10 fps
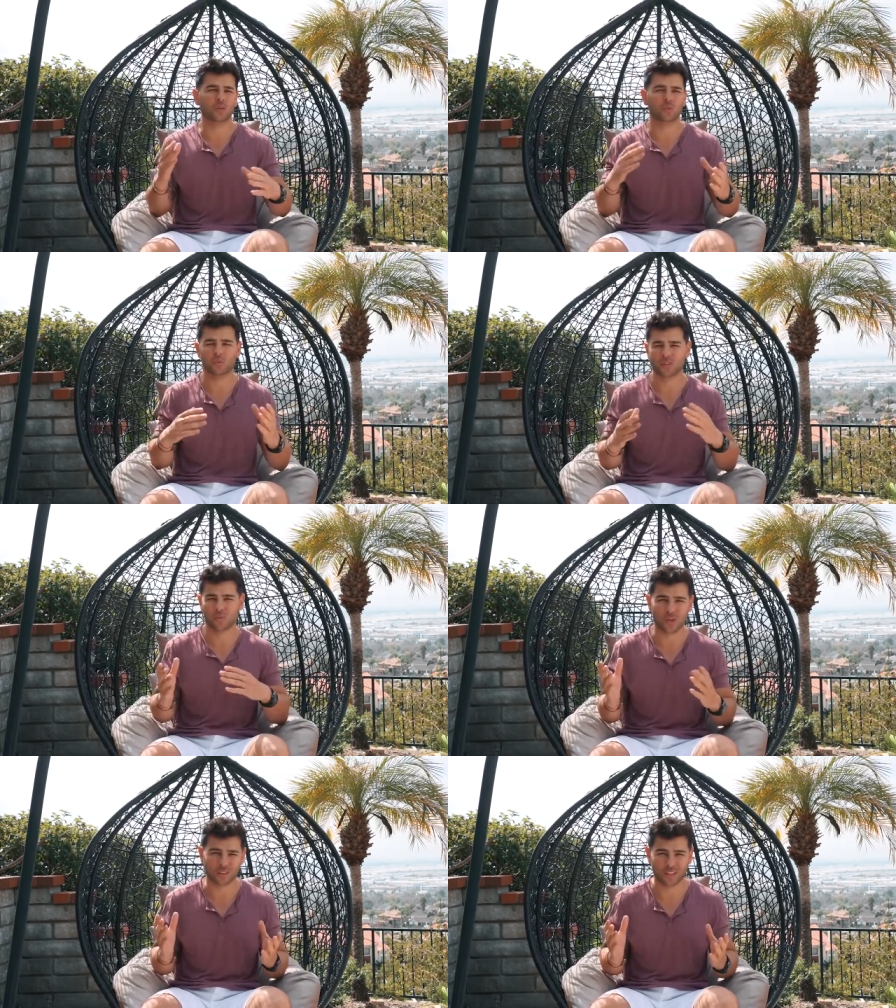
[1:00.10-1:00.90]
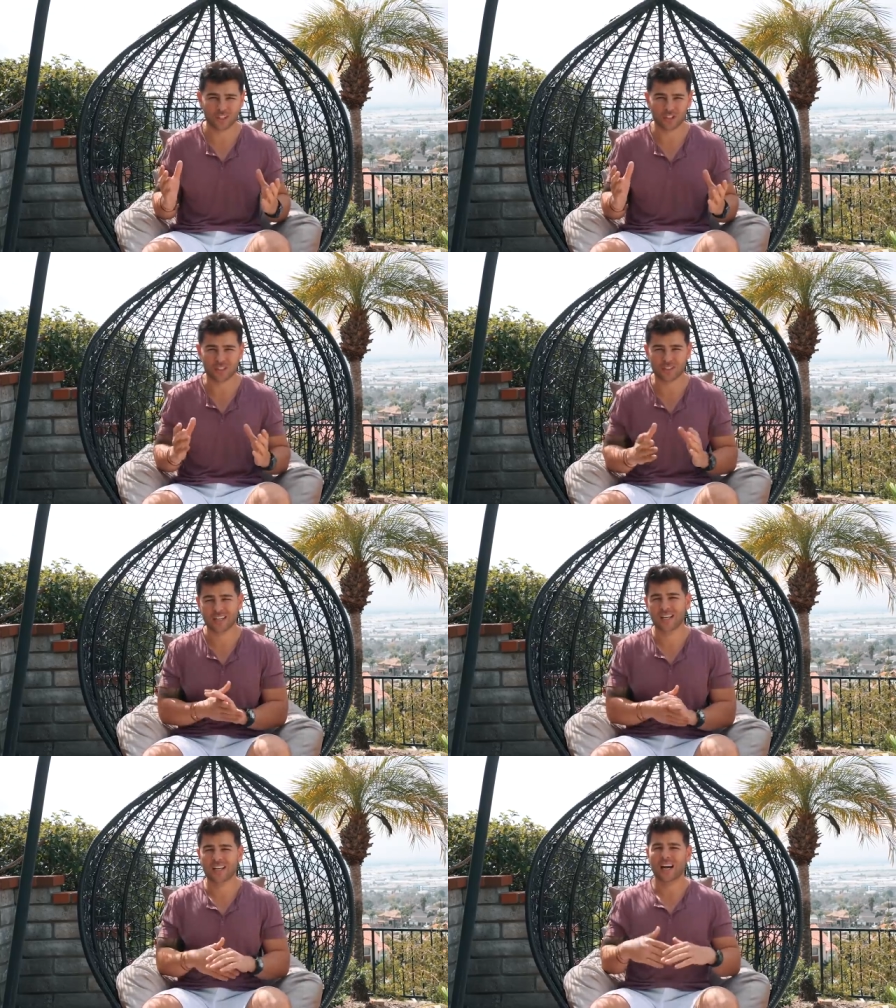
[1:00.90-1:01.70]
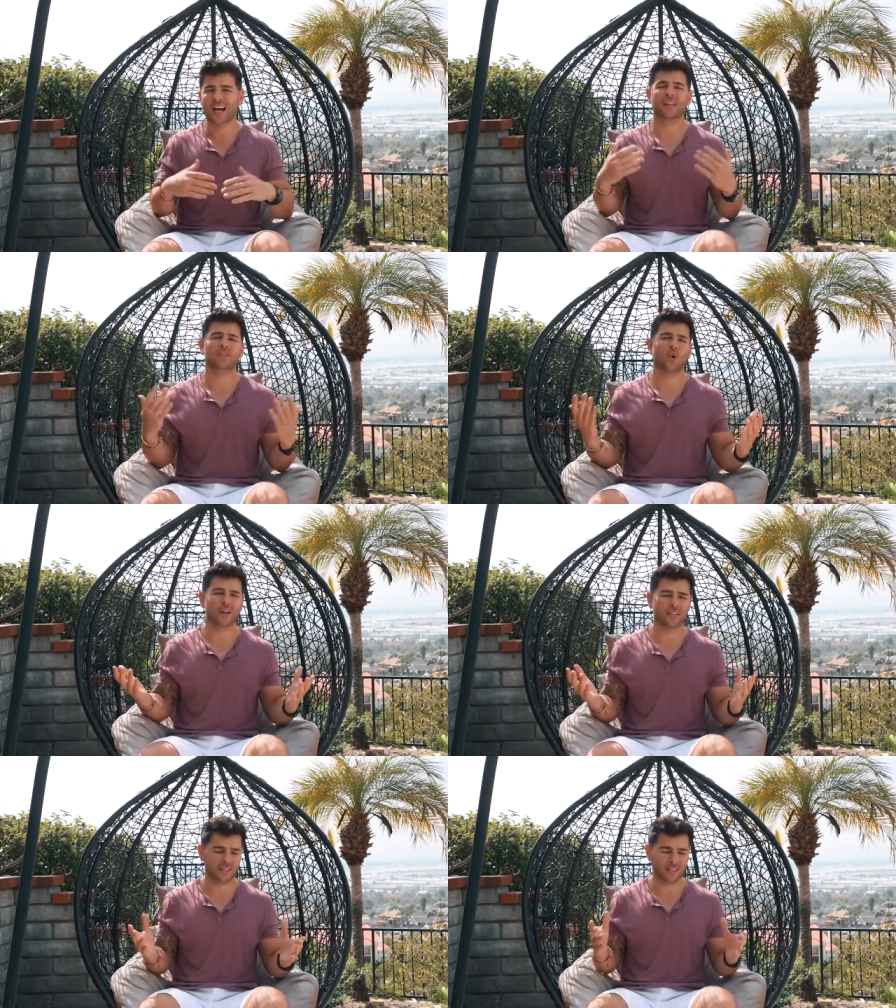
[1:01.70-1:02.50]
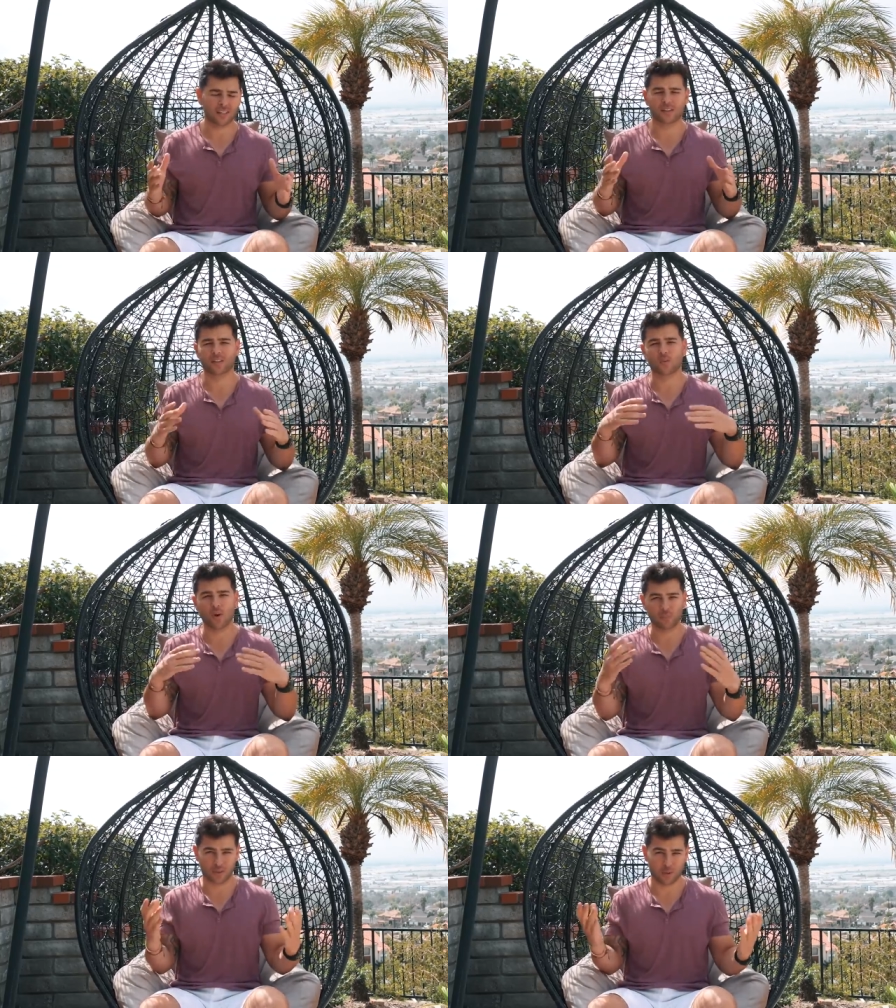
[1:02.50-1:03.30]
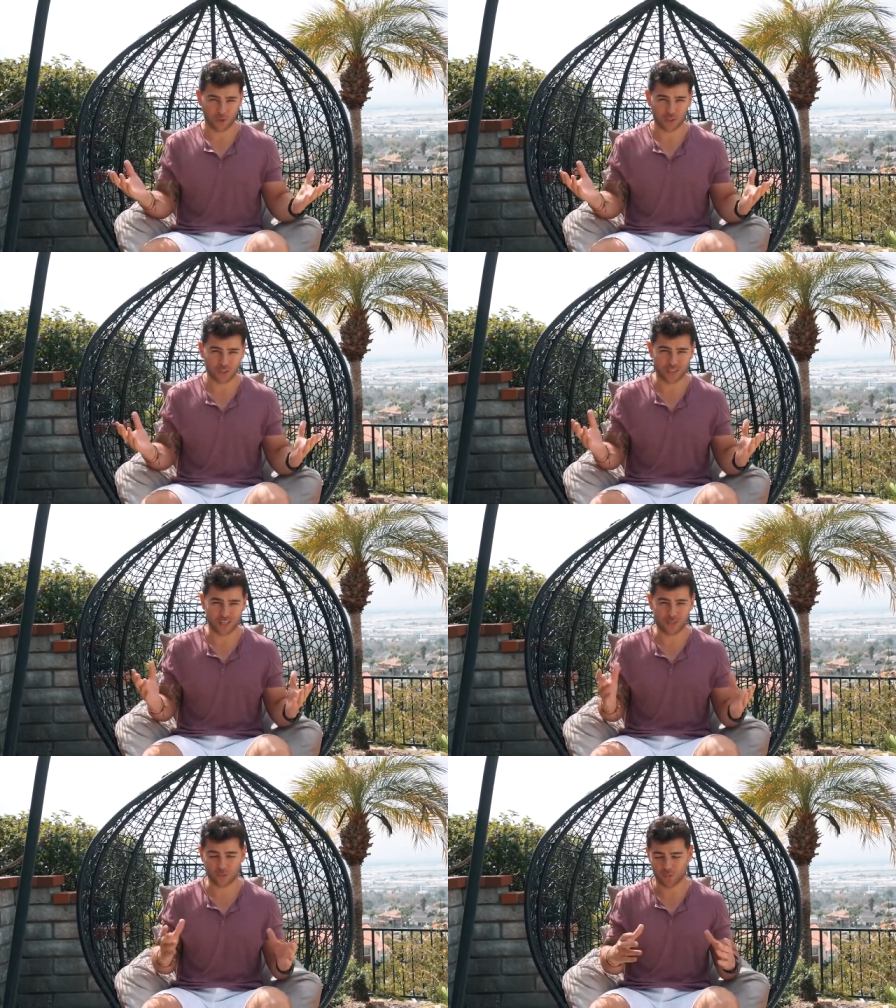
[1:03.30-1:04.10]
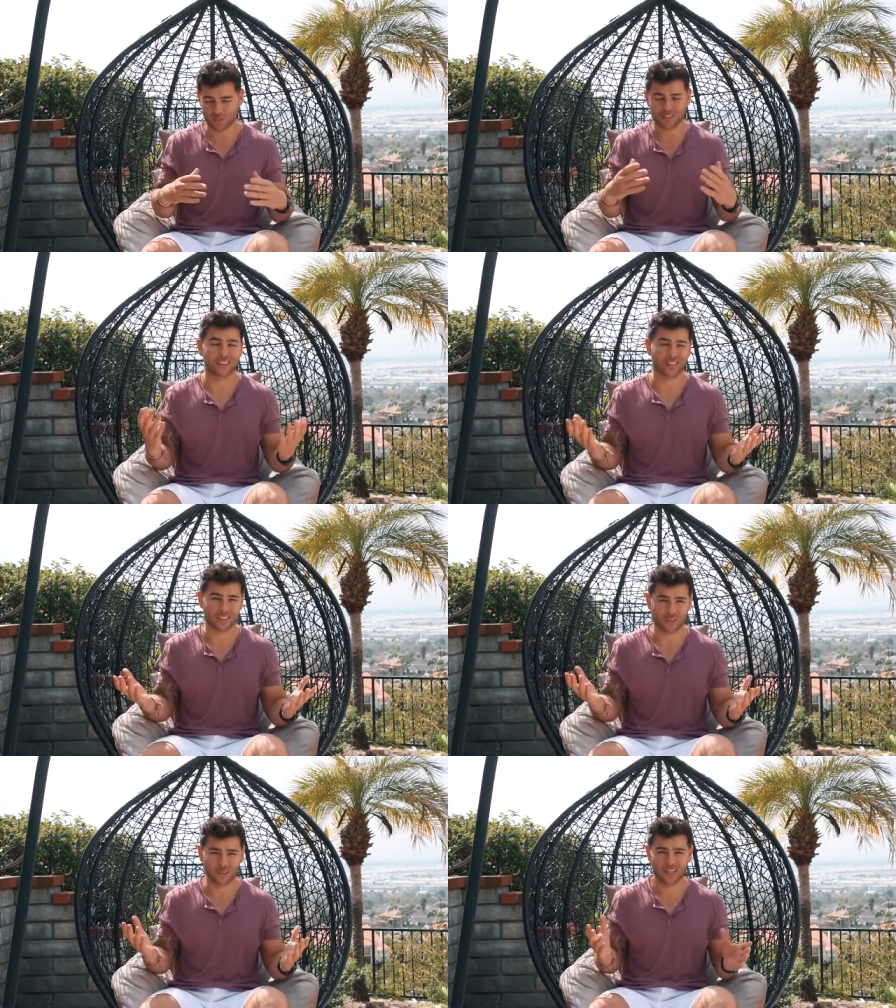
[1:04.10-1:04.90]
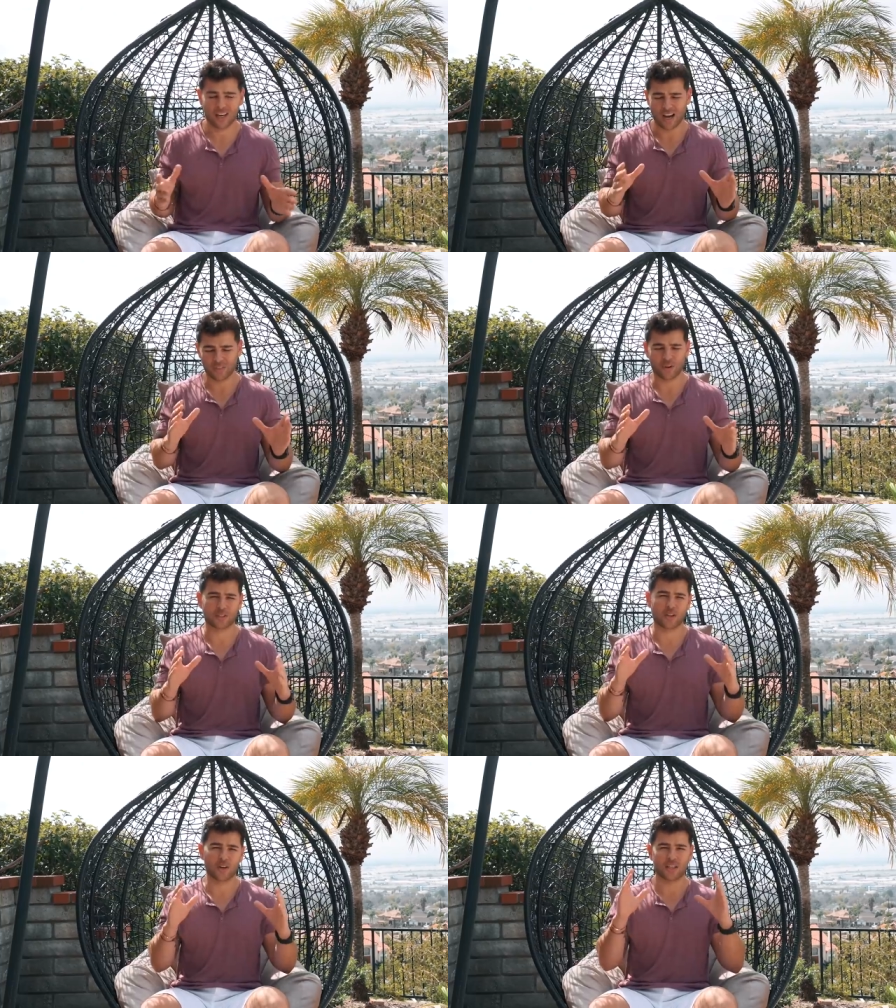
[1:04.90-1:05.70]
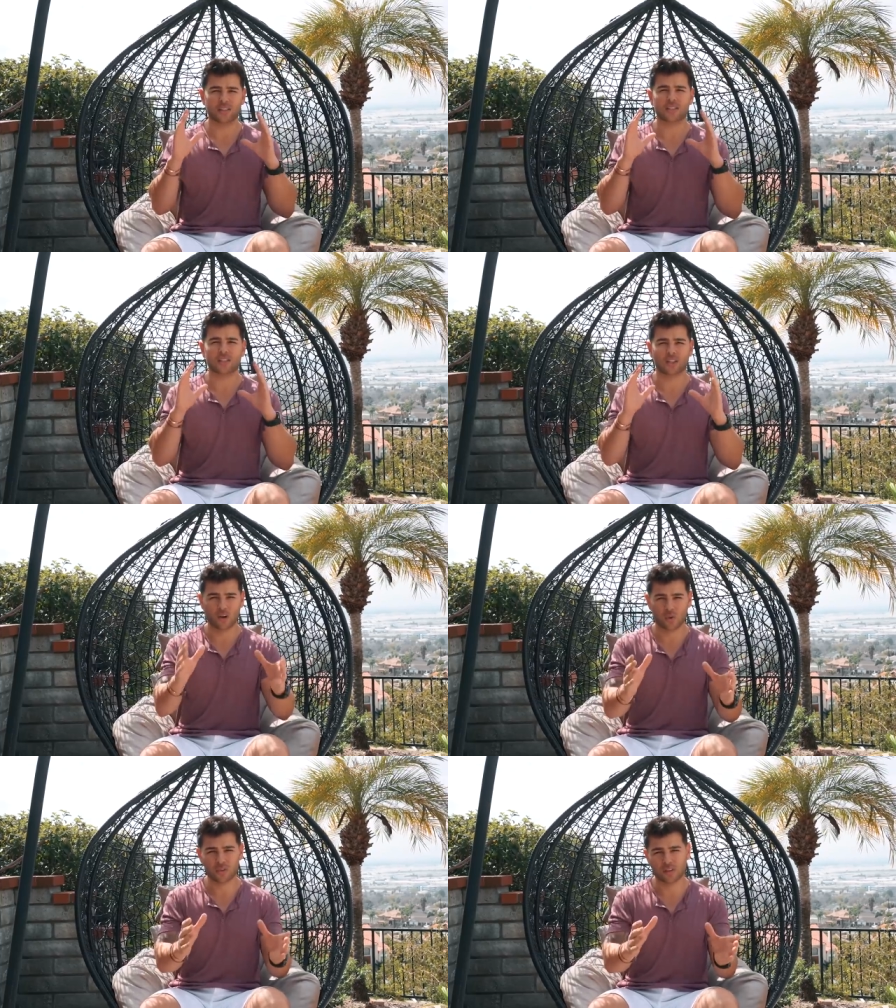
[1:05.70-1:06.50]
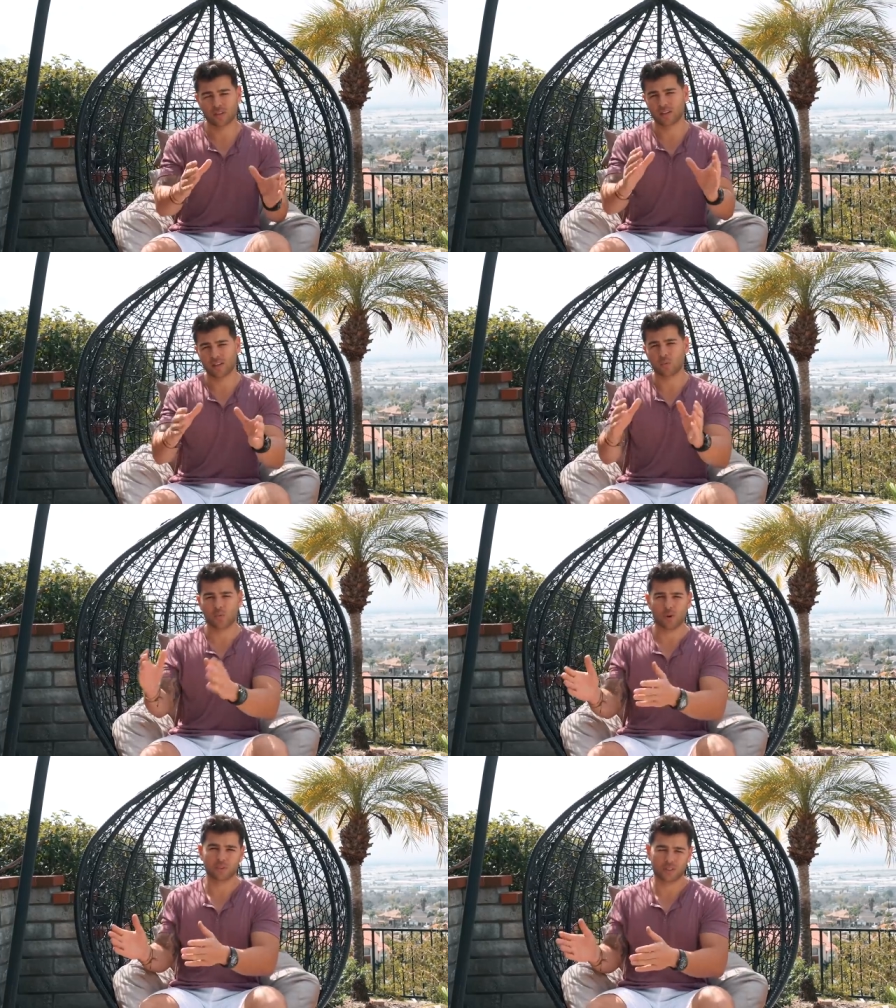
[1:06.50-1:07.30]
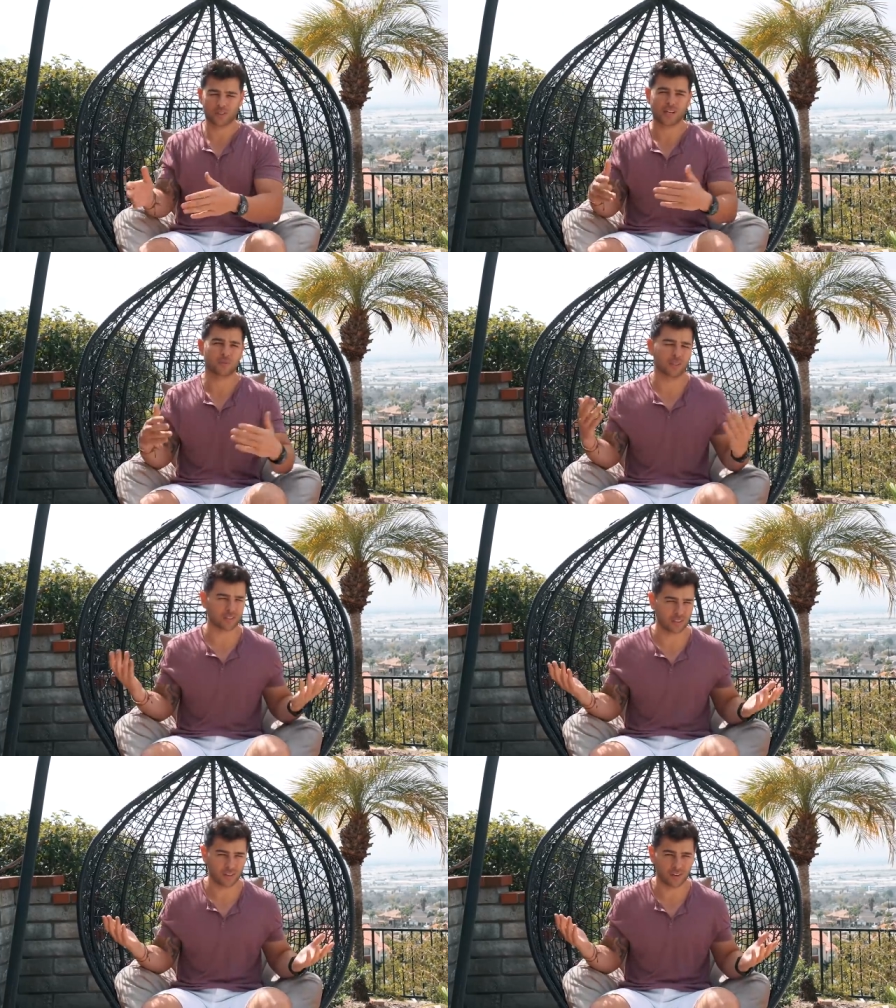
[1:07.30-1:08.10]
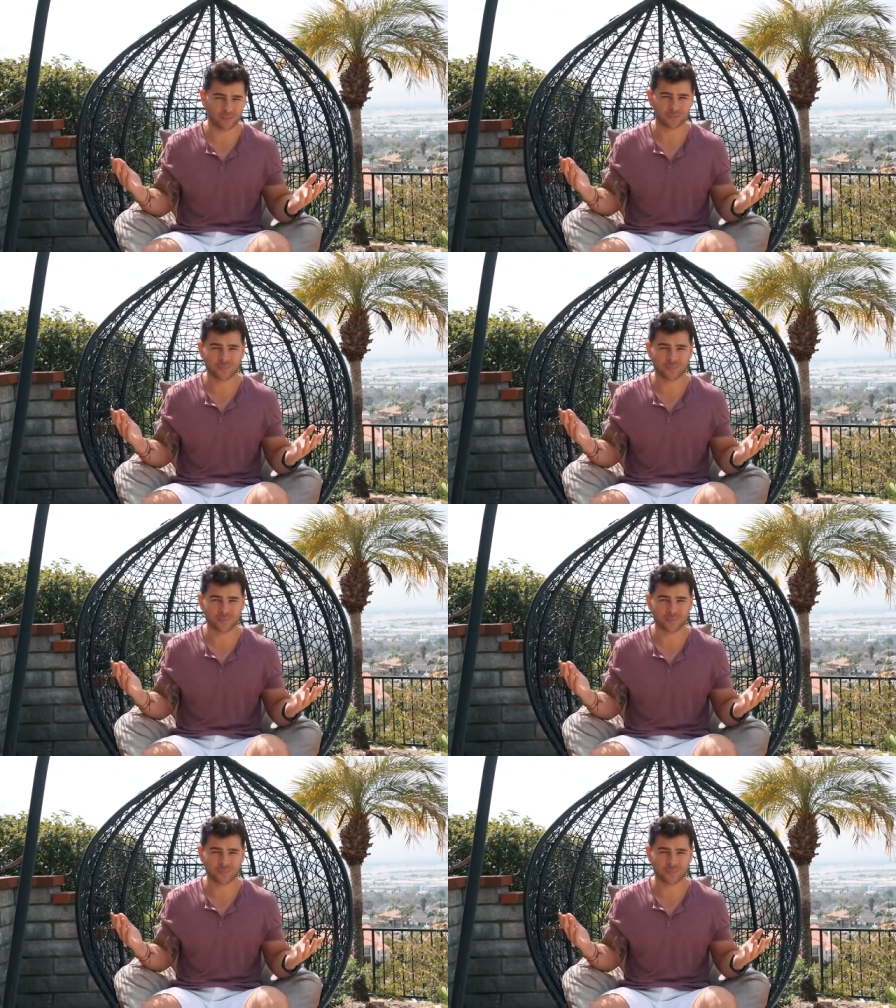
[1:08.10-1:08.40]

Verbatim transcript: all the rules and regulations. I had no idea selling replica merchandise was illegal. I thought as long as I disclosed that they were replicas, I'd be in the clear.